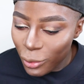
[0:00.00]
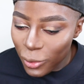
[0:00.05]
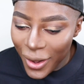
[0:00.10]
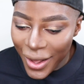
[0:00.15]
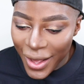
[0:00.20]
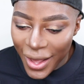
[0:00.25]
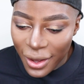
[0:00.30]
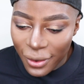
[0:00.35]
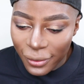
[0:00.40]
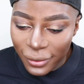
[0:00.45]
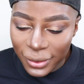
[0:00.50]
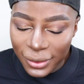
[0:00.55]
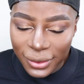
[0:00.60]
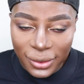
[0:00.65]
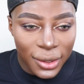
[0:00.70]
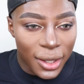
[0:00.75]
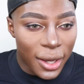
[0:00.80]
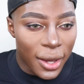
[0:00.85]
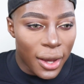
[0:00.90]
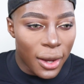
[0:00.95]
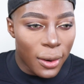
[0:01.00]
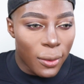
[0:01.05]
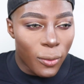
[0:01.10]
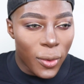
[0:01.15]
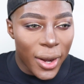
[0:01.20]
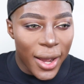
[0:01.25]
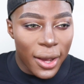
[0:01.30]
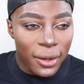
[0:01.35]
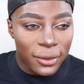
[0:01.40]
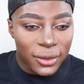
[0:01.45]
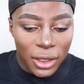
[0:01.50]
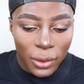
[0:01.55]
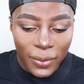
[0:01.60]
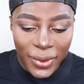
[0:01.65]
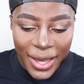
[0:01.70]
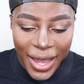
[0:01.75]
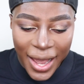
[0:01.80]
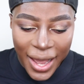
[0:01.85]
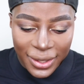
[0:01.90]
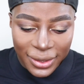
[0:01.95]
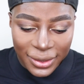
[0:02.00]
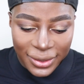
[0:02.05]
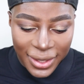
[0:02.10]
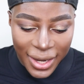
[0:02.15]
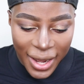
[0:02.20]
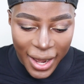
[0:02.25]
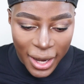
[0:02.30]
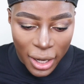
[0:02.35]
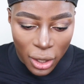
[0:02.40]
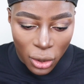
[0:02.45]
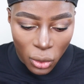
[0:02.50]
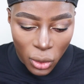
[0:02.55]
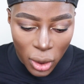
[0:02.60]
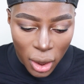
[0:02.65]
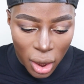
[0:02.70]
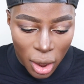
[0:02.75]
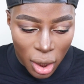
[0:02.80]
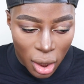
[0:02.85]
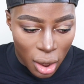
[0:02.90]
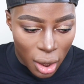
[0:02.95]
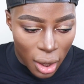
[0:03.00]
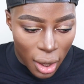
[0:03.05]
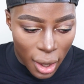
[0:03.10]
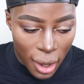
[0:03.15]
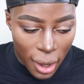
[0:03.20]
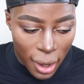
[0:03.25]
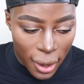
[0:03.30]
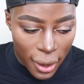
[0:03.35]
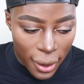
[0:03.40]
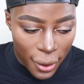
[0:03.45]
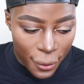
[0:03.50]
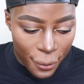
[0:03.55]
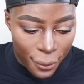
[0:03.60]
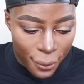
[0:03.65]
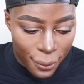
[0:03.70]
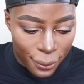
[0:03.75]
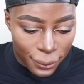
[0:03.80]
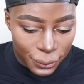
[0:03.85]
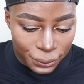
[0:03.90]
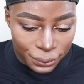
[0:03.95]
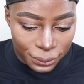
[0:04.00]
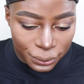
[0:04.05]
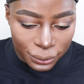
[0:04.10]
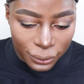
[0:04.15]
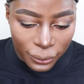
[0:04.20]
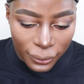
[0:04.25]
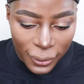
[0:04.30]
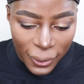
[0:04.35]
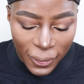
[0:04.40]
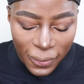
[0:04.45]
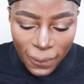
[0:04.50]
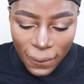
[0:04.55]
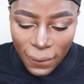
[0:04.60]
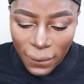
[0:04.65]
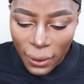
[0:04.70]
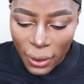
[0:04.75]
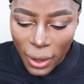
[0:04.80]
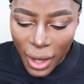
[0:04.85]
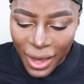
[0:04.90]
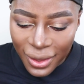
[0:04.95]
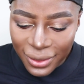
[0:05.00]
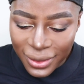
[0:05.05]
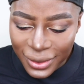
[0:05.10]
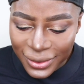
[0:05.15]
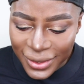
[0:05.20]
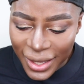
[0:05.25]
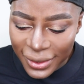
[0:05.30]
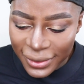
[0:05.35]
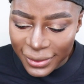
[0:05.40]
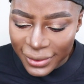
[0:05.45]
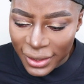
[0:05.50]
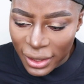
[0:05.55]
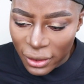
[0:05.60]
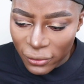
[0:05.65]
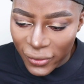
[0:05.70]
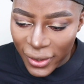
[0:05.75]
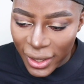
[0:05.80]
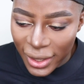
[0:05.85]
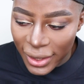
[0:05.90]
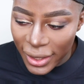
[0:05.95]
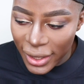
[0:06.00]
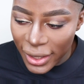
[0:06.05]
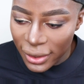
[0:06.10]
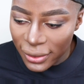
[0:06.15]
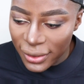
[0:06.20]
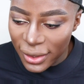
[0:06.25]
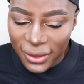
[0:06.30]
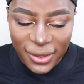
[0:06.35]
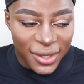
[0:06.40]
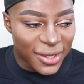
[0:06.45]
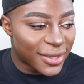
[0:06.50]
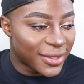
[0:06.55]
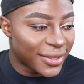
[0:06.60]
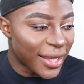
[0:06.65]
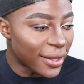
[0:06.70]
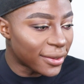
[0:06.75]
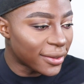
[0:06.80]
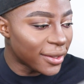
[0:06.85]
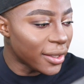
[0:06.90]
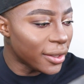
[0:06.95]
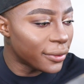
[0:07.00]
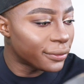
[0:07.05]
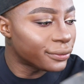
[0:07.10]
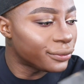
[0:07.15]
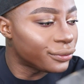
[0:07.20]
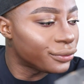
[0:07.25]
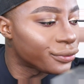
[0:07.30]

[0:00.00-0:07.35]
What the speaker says: what else? What else can we add now? I think that's it really. Then to set it.